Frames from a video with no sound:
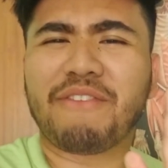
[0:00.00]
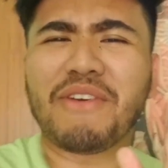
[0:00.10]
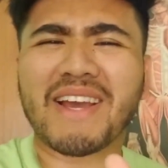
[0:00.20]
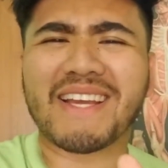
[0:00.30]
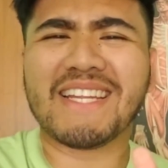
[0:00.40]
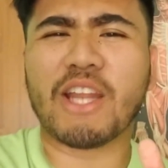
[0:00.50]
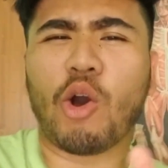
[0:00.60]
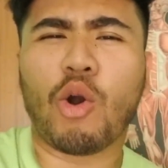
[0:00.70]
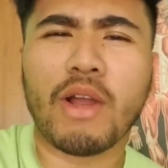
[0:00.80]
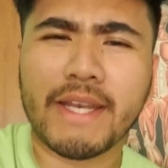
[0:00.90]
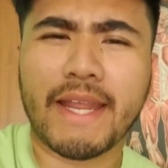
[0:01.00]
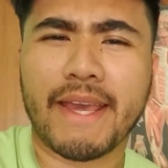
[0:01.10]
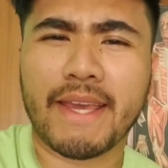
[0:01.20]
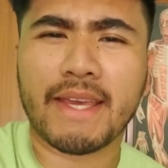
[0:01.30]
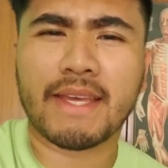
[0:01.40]
I feel like I need a
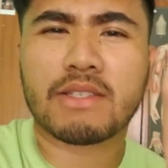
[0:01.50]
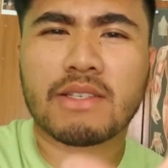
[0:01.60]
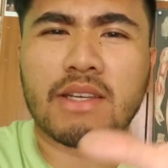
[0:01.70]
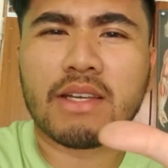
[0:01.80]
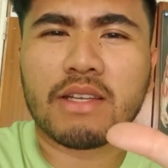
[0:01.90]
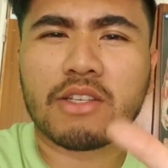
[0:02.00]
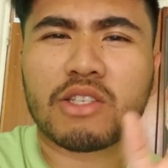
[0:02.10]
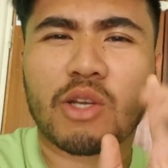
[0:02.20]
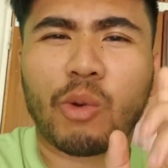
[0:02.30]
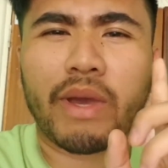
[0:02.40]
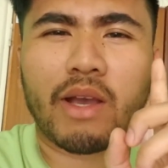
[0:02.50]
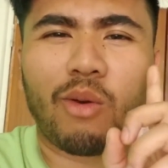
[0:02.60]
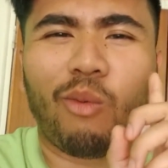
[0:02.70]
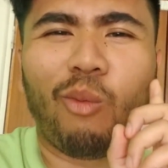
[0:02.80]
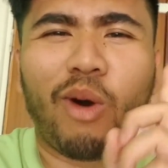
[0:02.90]
holiday. Just just a
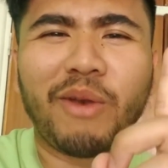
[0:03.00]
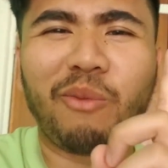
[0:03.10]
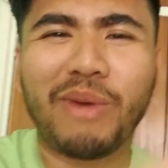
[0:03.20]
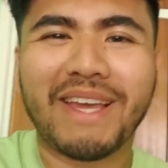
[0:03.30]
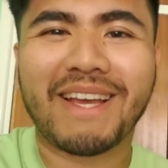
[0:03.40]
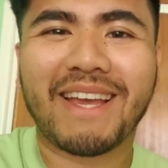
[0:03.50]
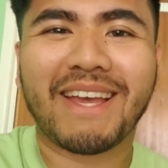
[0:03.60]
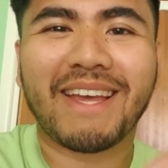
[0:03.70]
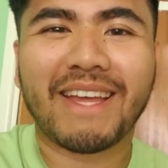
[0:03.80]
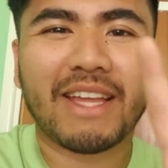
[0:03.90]
quick one week